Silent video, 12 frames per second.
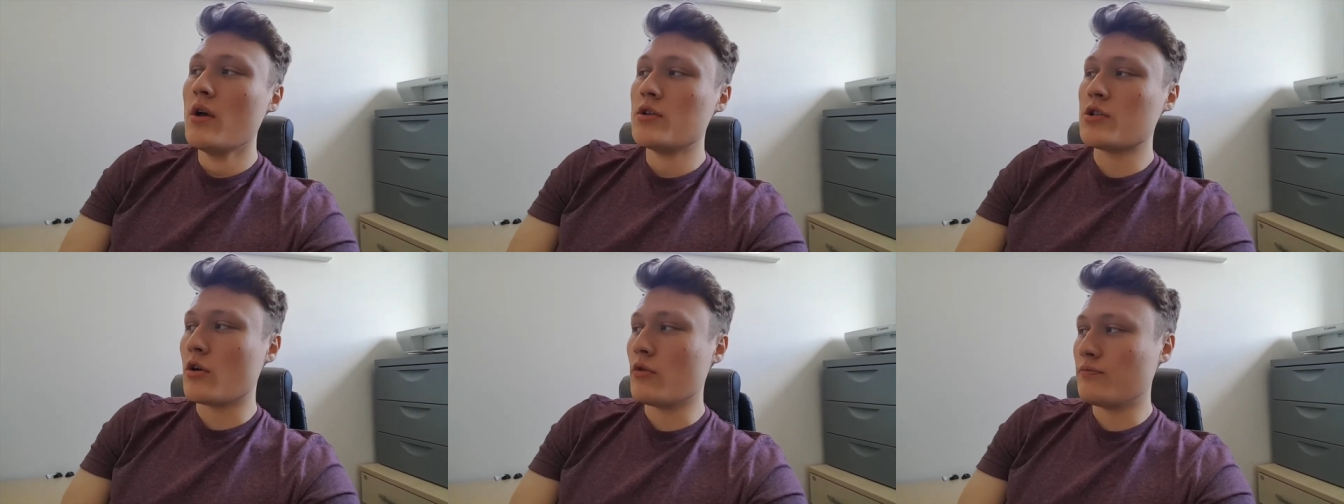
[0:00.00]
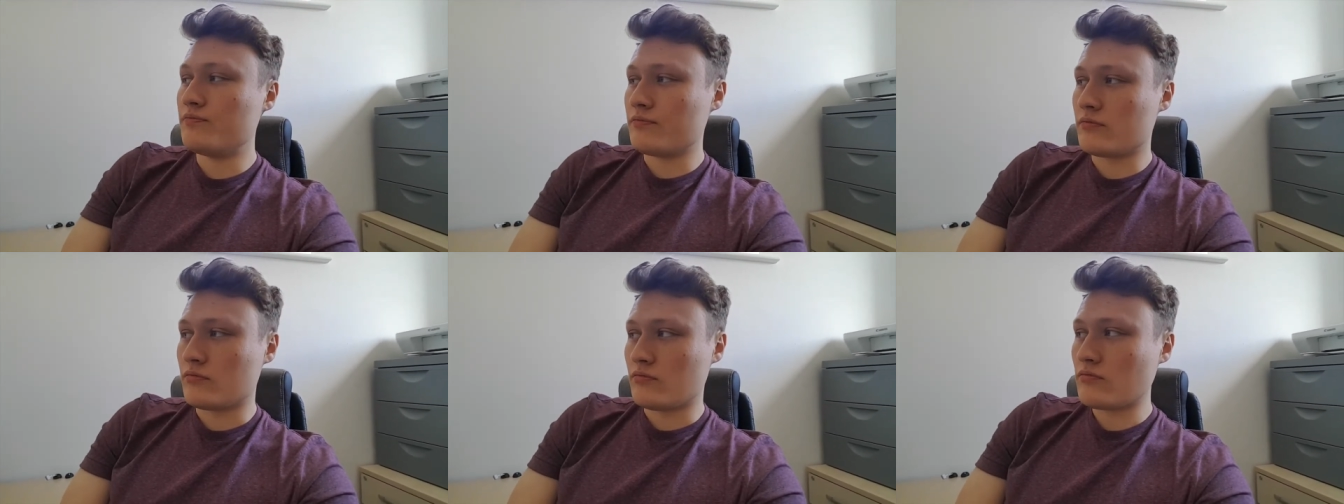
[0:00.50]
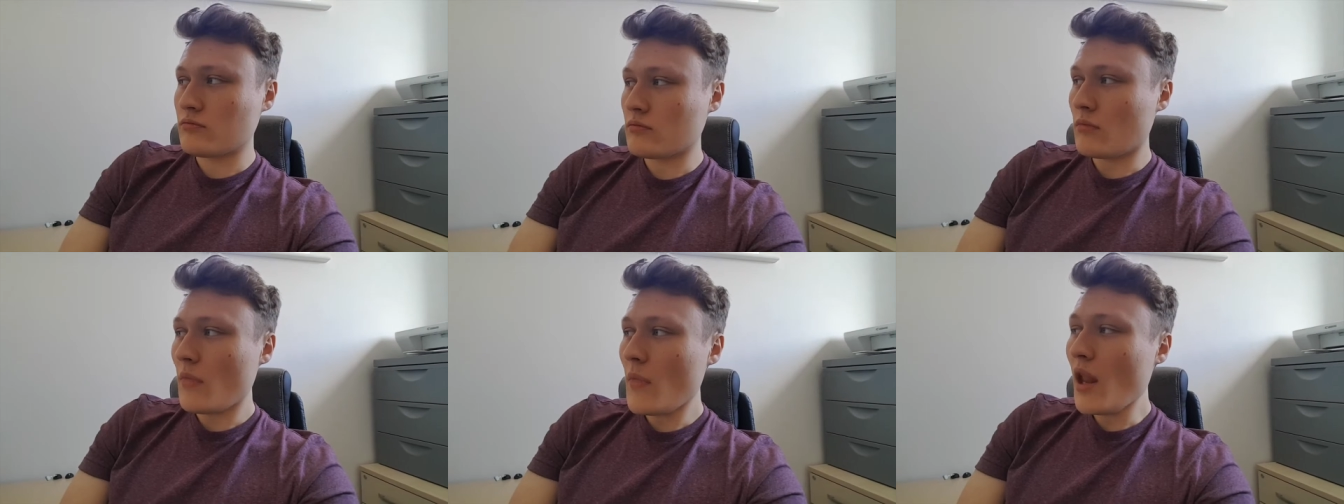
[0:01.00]
So
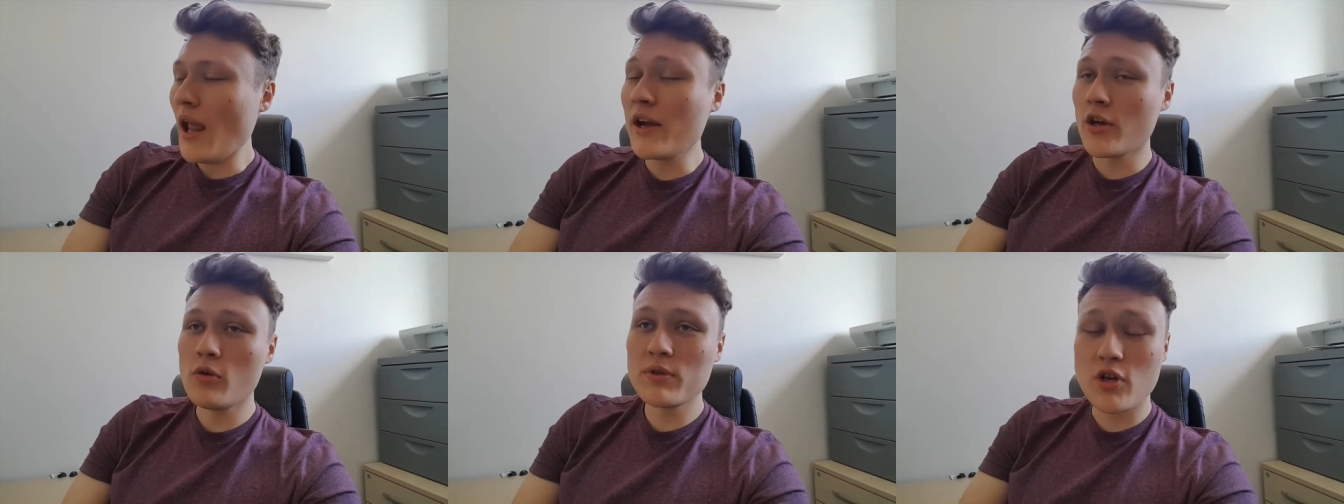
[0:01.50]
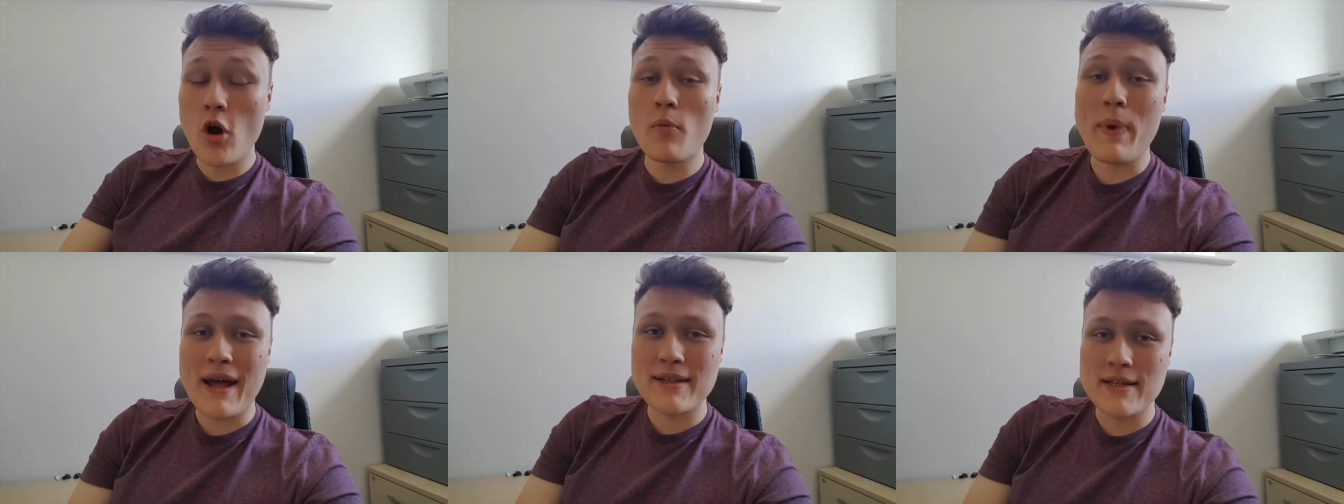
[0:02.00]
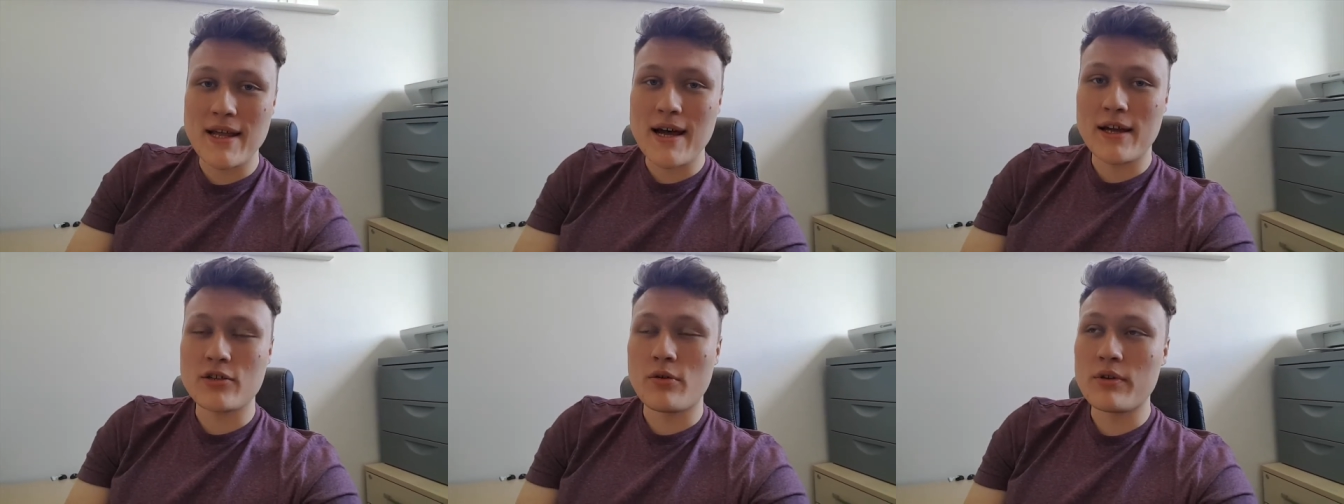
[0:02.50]
I could always go back to that,
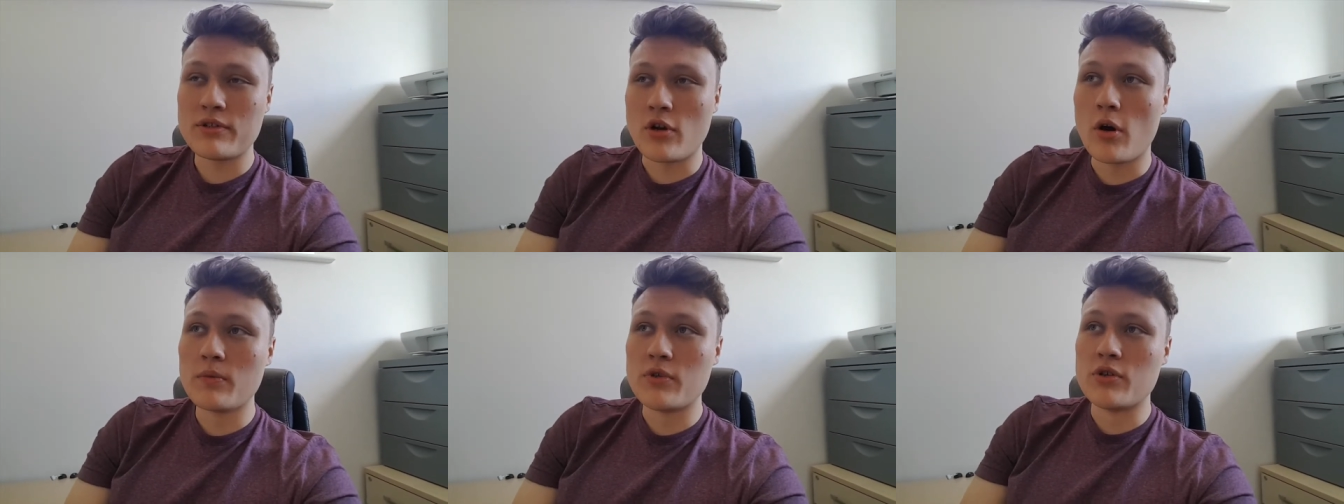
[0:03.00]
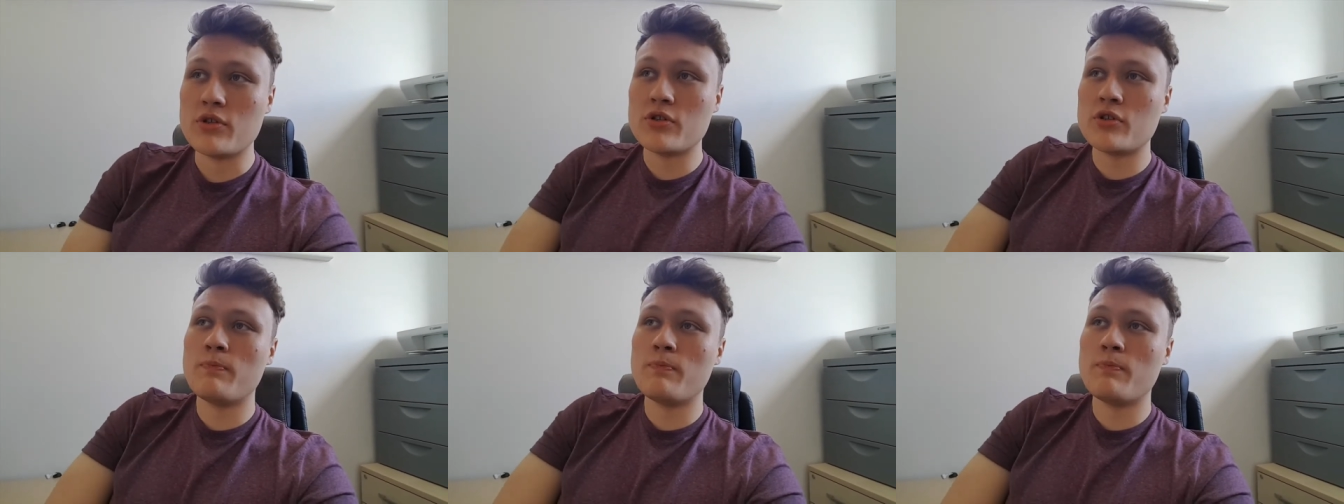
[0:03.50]
it's always an option,